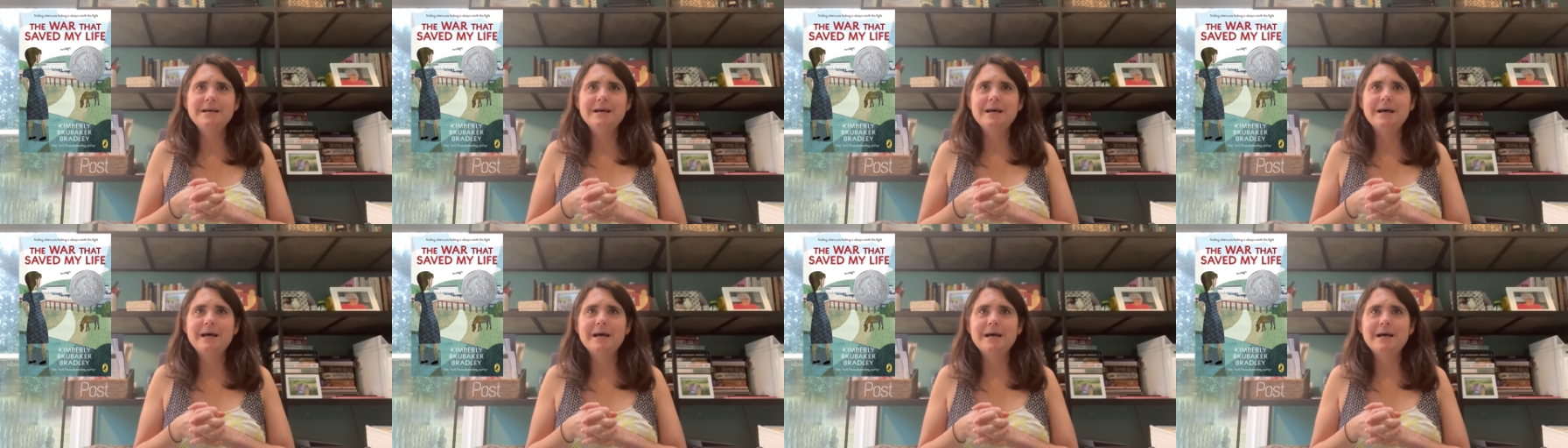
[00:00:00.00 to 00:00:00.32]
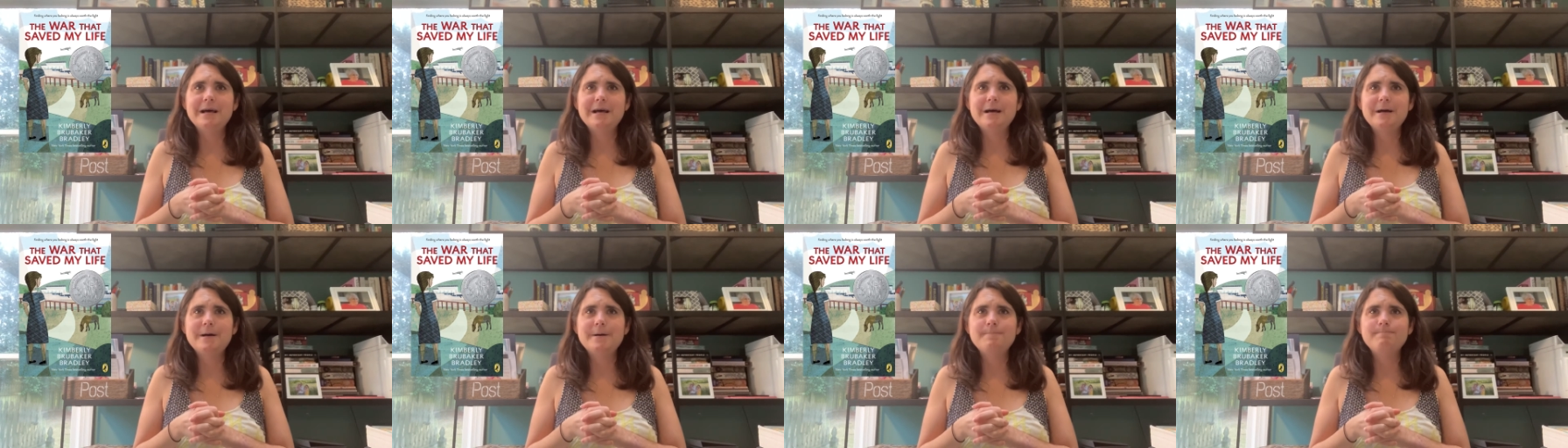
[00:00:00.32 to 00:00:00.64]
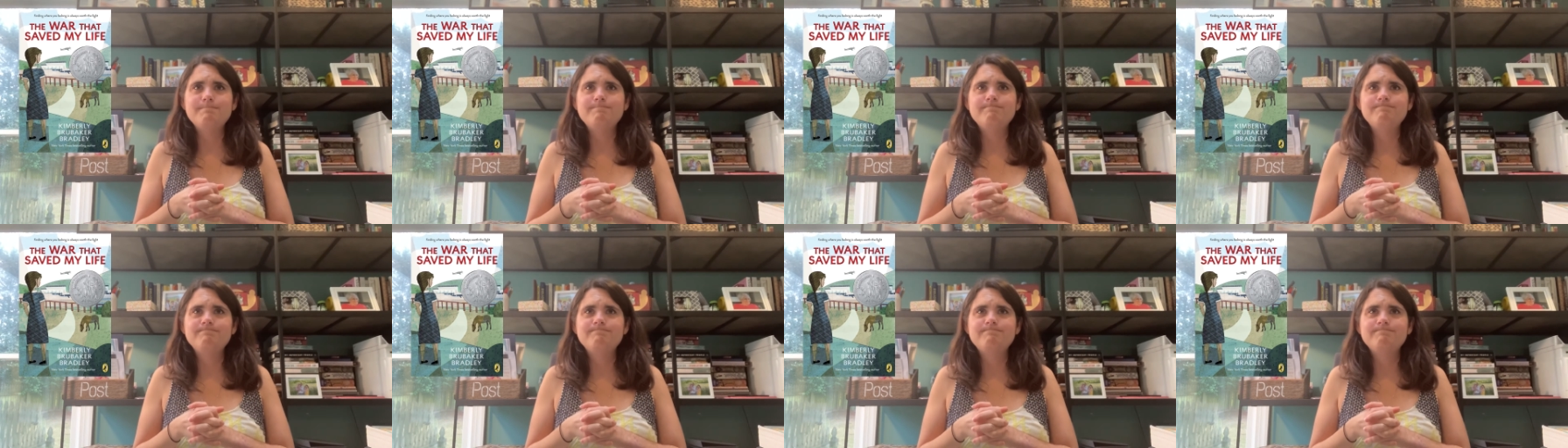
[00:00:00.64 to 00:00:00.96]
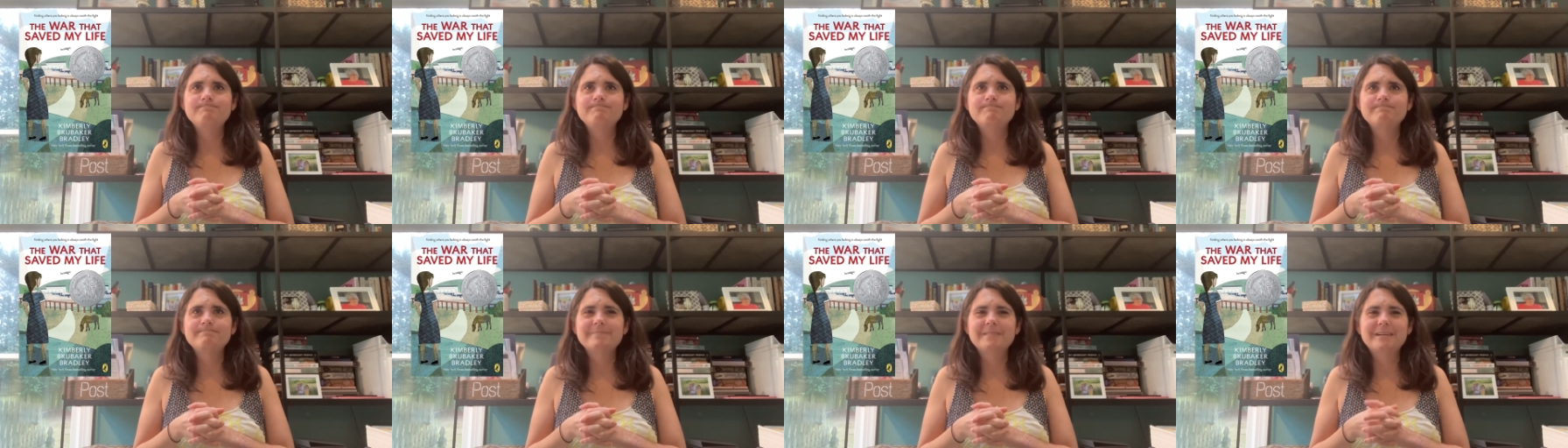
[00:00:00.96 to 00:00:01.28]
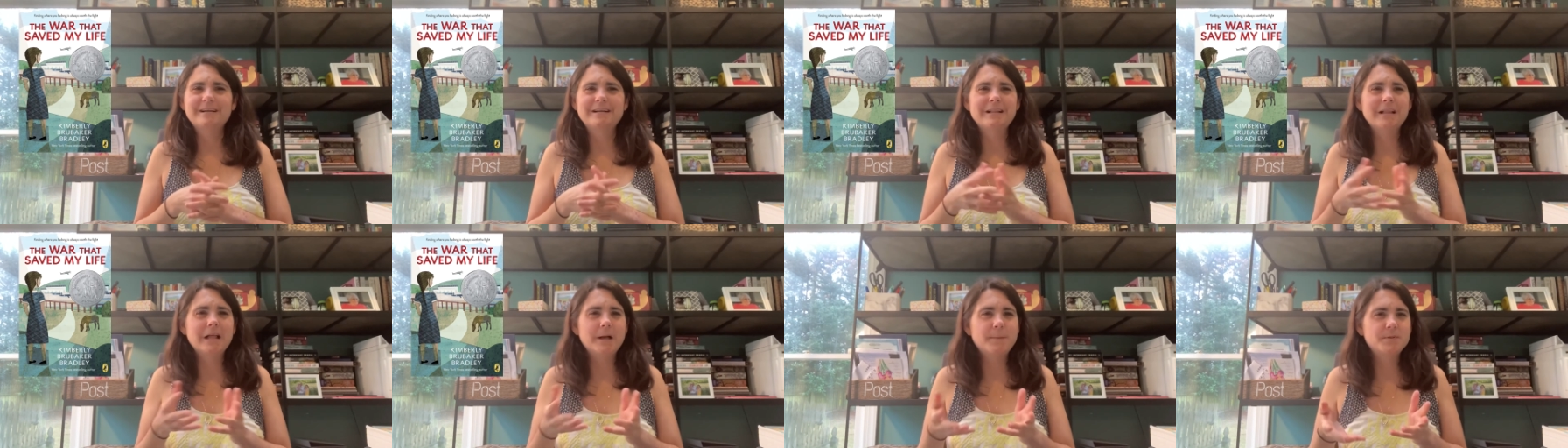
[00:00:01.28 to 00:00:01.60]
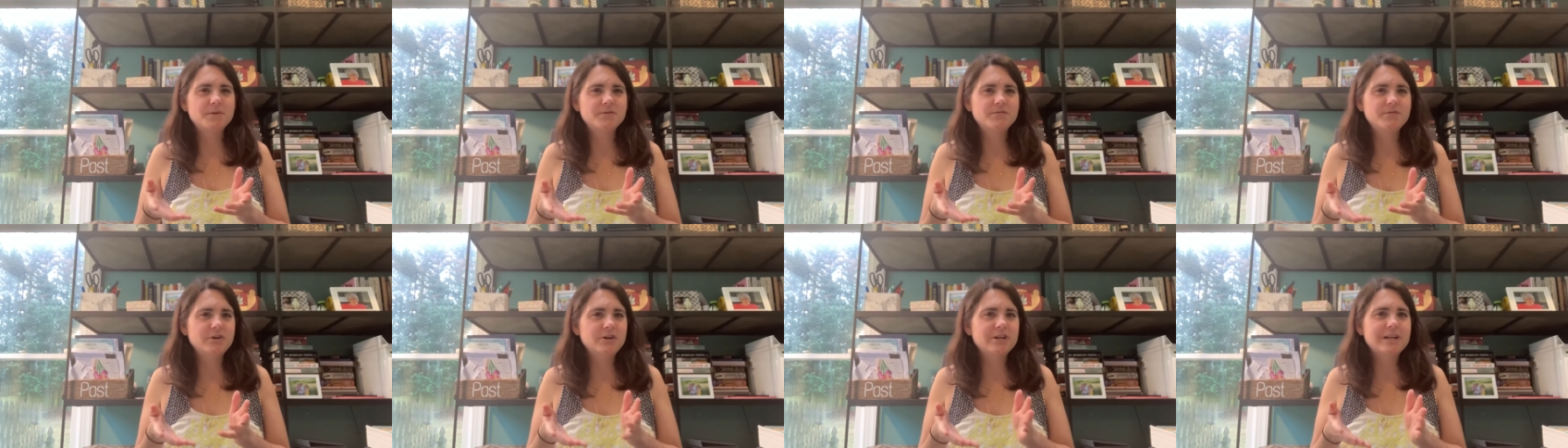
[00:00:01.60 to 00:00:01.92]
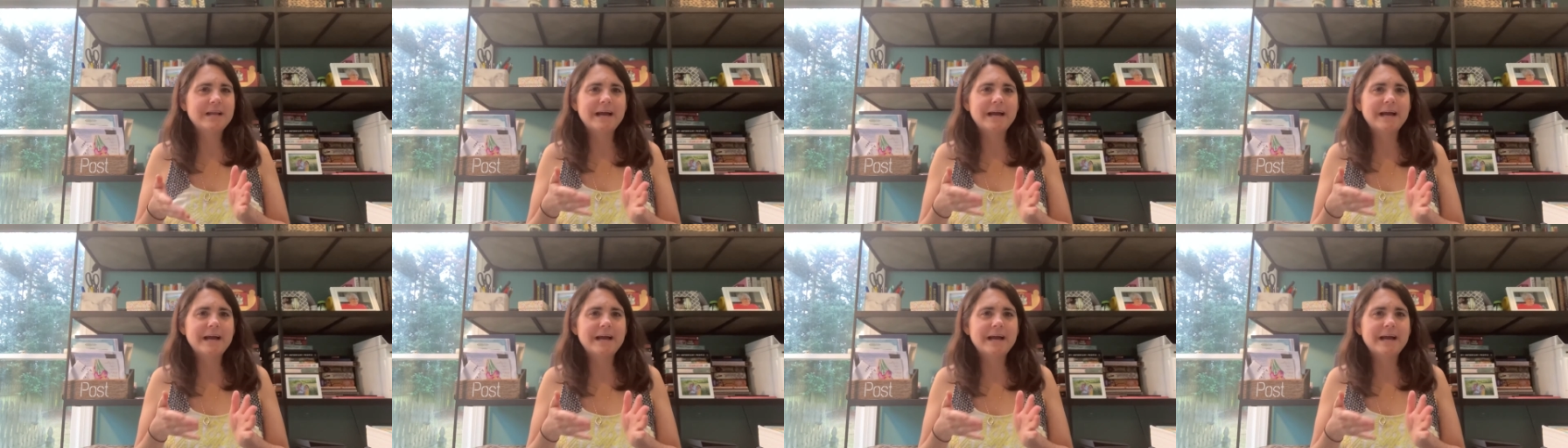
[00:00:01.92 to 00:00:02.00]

Um, clubbed foot,